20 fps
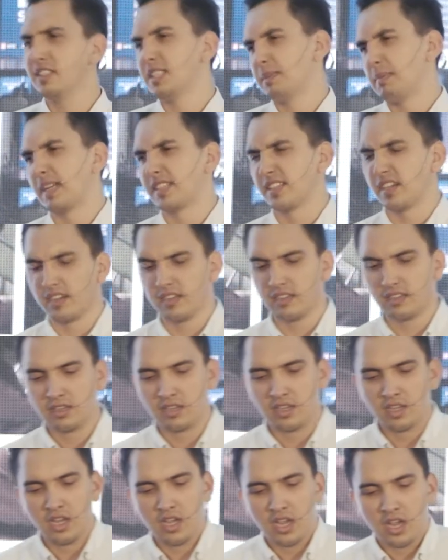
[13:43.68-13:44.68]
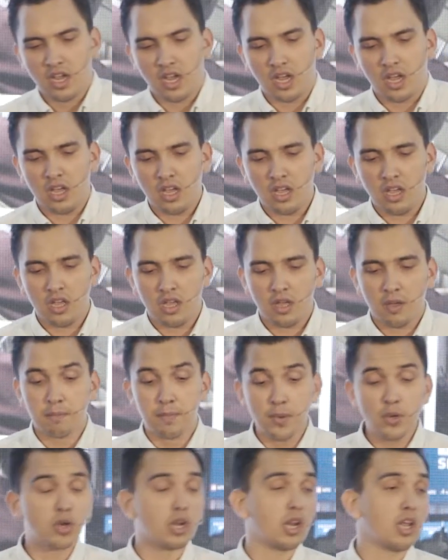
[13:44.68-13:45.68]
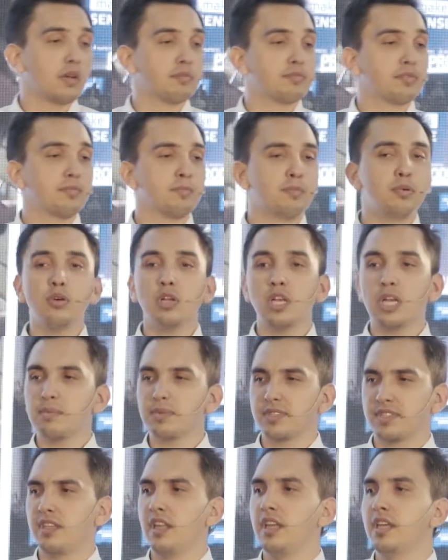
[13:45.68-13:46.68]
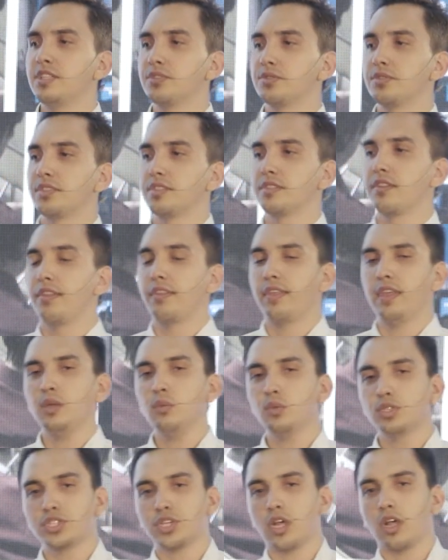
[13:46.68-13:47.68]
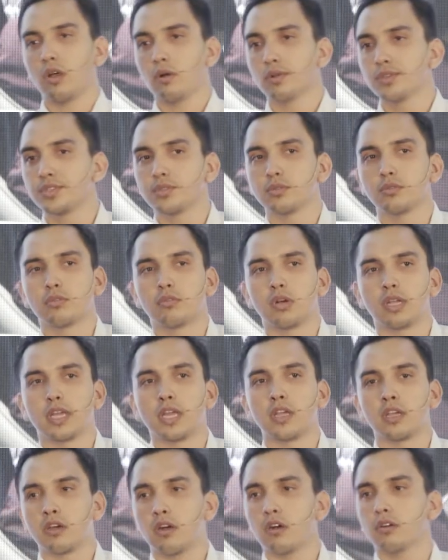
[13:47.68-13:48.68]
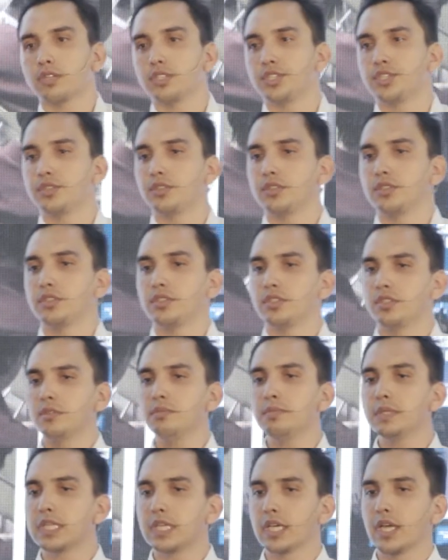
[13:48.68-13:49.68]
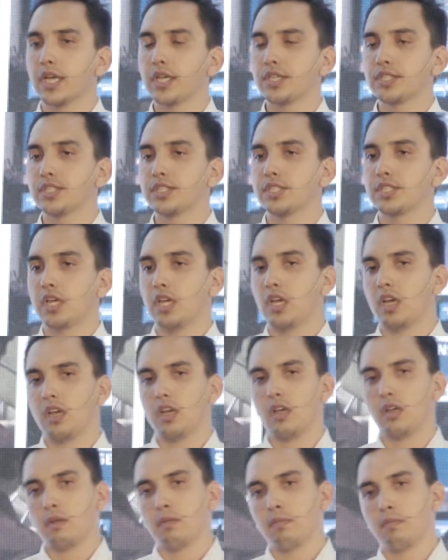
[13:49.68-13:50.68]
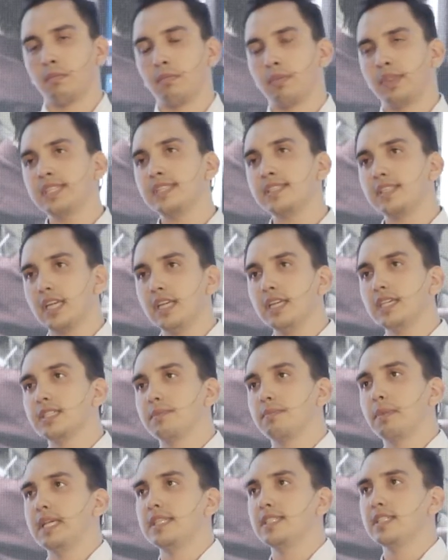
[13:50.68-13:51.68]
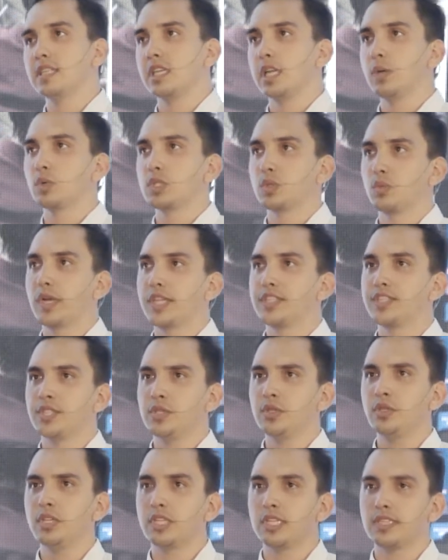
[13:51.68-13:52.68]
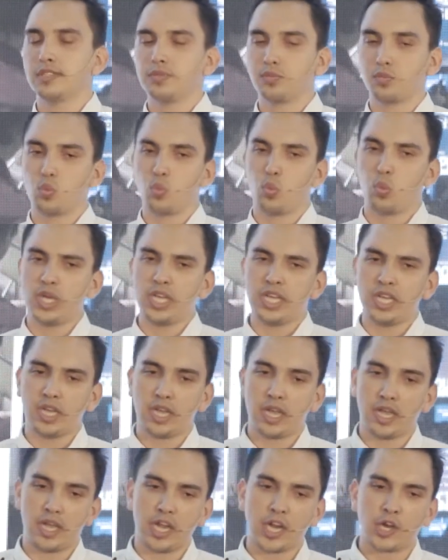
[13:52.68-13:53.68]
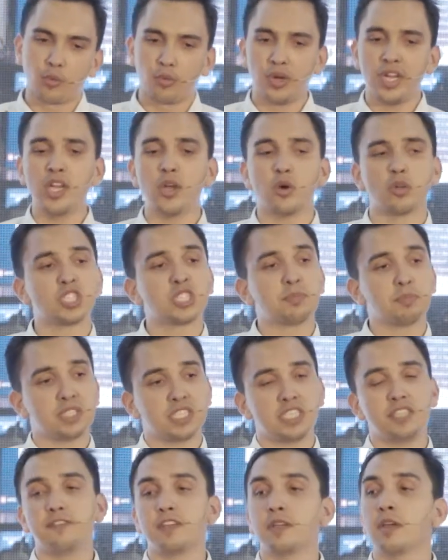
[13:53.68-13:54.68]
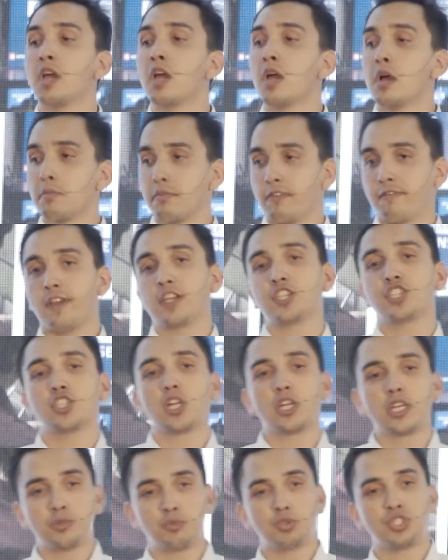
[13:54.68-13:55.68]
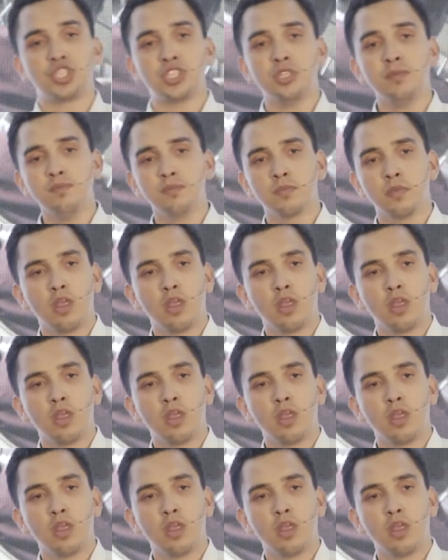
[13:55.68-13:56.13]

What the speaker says: It's better. Book club. Book club is the interesting thing, which I also encourage you to do, because this thing is basically what we are doing. We agree on a specific professional literature,